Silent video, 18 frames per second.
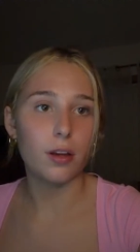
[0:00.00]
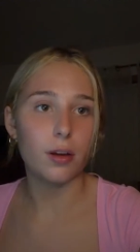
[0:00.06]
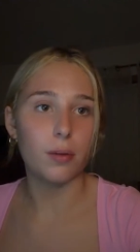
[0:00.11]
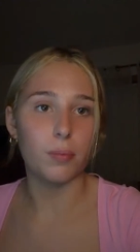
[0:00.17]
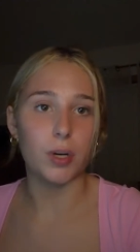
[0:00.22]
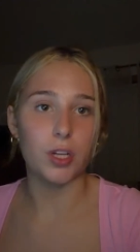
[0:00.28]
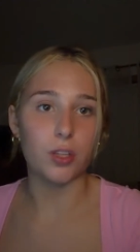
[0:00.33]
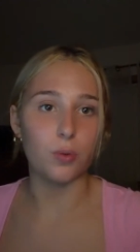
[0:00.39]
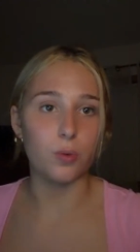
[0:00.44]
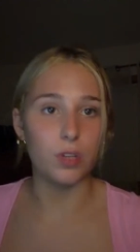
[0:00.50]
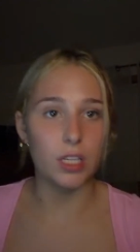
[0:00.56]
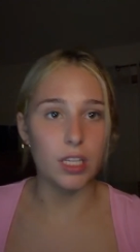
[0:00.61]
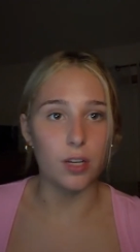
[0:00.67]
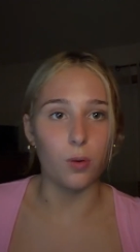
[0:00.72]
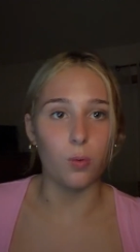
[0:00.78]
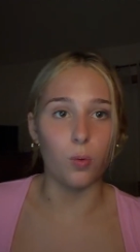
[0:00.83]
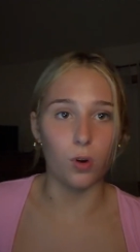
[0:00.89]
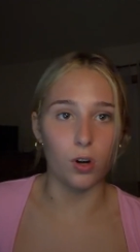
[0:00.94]
But you would need
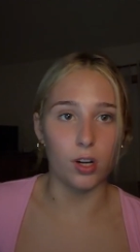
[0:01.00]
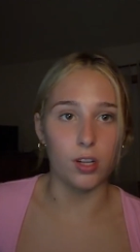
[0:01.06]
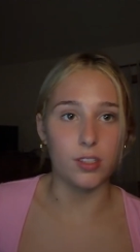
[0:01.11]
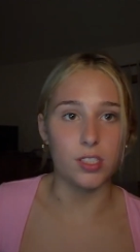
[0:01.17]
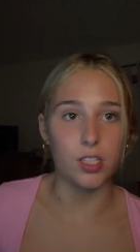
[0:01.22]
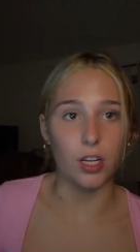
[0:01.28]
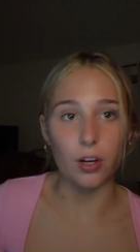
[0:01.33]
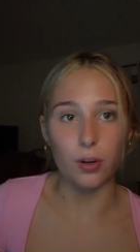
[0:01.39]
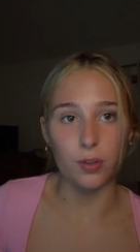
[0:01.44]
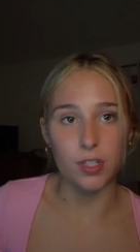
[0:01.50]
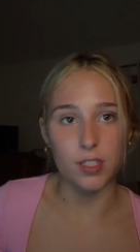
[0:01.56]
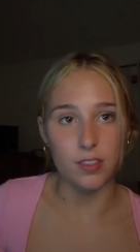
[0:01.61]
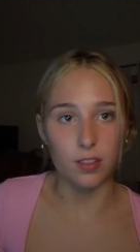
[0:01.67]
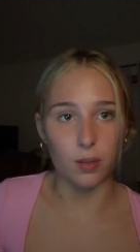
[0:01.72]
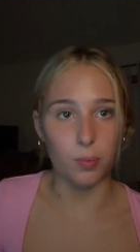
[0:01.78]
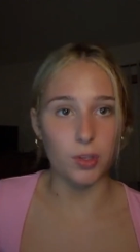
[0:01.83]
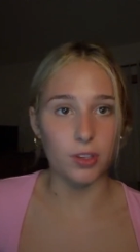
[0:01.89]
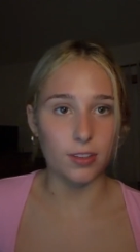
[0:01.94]
a warrant to go into
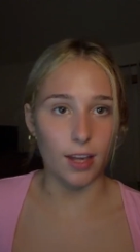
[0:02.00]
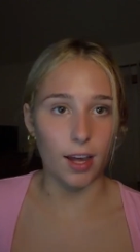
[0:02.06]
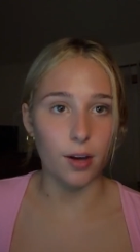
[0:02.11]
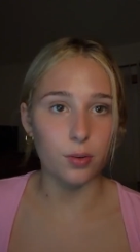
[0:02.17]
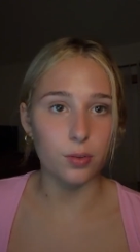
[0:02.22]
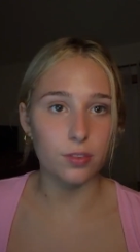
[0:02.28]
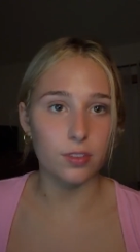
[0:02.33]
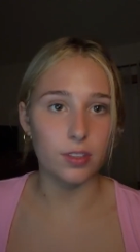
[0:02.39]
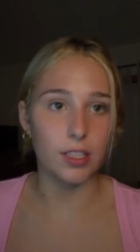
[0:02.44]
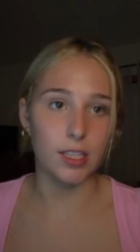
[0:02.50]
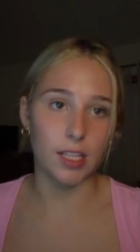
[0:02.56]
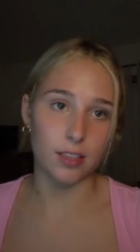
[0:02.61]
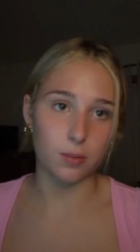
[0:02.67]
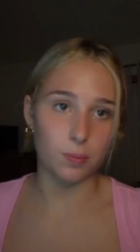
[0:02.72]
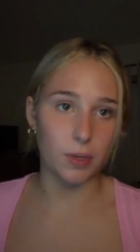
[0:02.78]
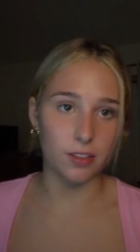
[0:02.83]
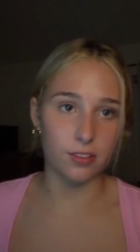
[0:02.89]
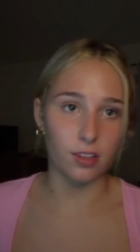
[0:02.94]
someone's house, and that's
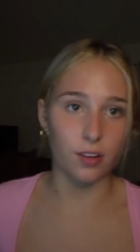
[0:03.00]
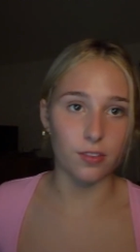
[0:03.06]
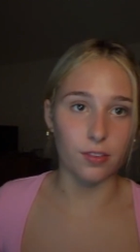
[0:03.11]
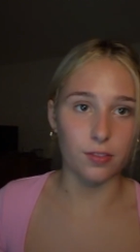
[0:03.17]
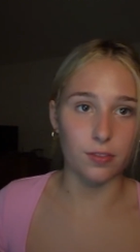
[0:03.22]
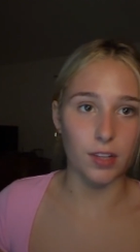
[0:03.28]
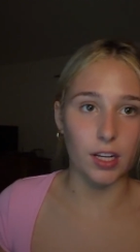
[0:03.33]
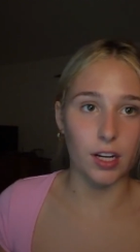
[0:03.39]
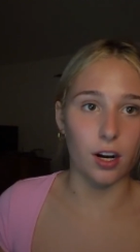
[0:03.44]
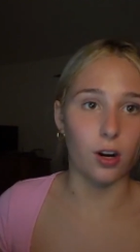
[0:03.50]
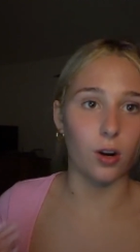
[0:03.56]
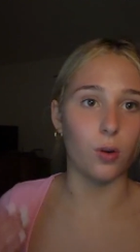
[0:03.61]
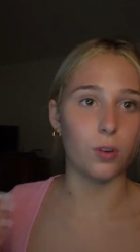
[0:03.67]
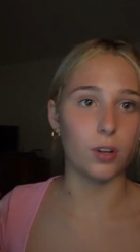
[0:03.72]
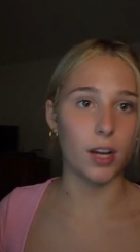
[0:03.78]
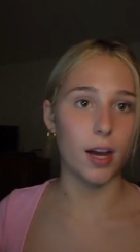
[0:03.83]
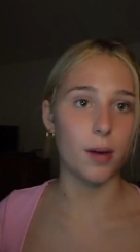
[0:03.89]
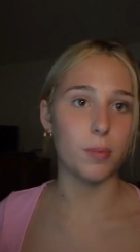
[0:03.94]
based off of our own
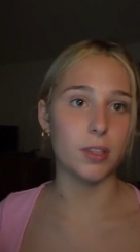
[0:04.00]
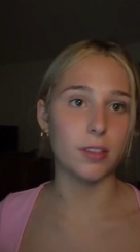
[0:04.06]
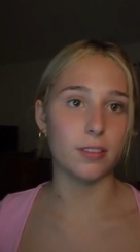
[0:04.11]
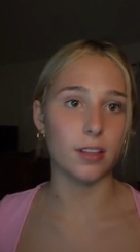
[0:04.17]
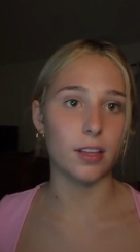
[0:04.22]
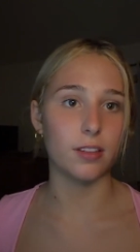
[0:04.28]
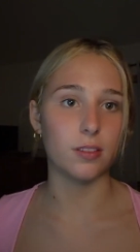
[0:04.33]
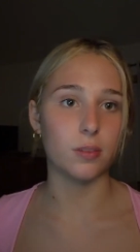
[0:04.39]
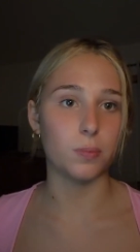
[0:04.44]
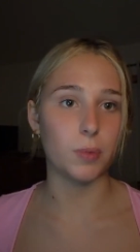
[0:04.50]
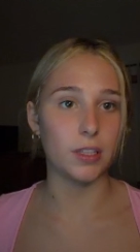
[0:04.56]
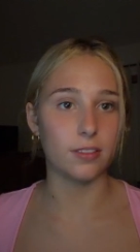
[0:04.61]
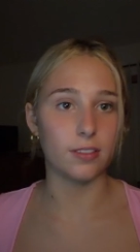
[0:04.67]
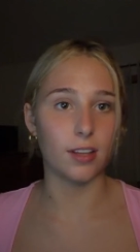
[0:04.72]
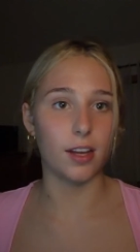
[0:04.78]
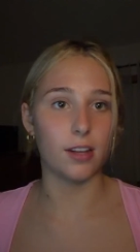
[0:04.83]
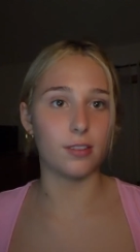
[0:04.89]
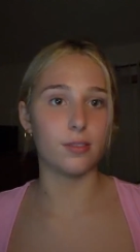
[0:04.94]
common sense based
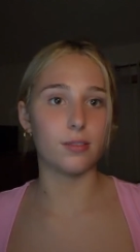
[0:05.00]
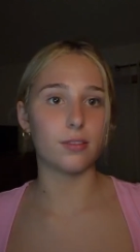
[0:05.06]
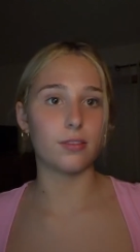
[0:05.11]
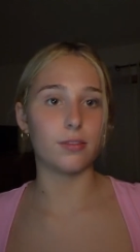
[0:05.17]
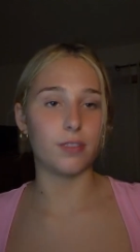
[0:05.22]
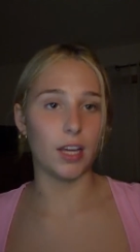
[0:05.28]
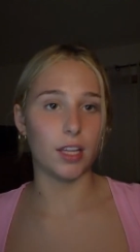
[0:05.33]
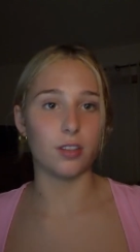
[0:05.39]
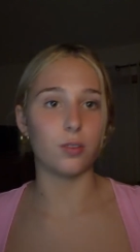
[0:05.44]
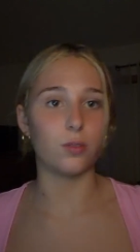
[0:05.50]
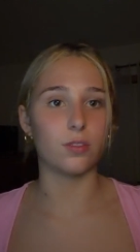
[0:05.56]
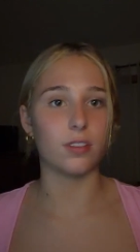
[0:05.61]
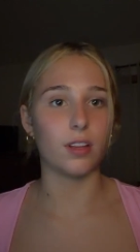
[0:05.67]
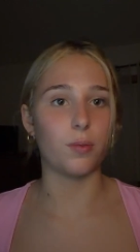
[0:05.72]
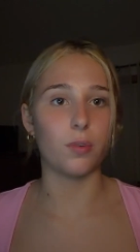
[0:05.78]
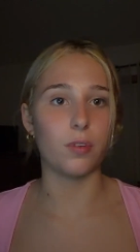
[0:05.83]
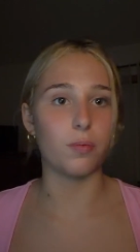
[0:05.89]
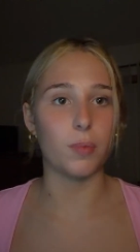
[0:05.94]
on values that
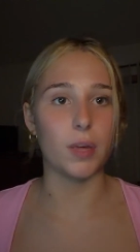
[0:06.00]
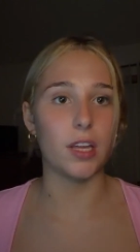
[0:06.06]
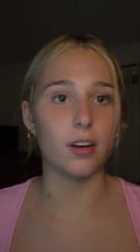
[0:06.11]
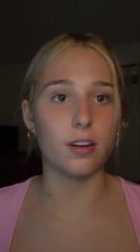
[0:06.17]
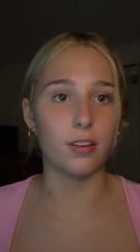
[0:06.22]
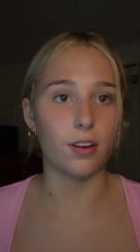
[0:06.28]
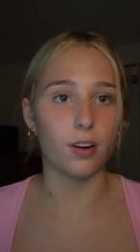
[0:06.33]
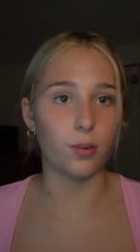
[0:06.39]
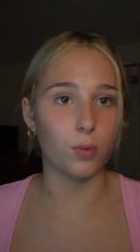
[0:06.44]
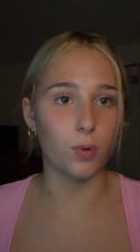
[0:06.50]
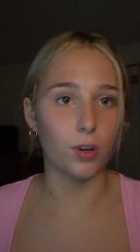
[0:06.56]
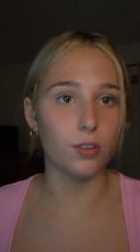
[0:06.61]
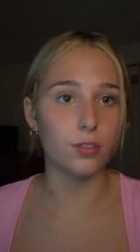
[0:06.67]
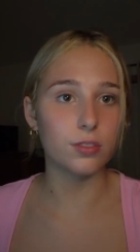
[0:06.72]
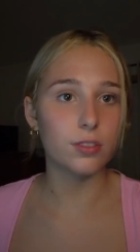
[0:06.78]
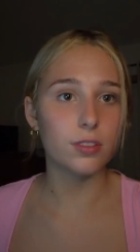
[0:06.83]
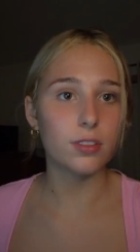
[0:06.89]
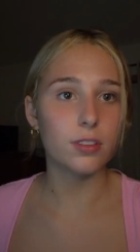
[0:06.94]
we've made in our world.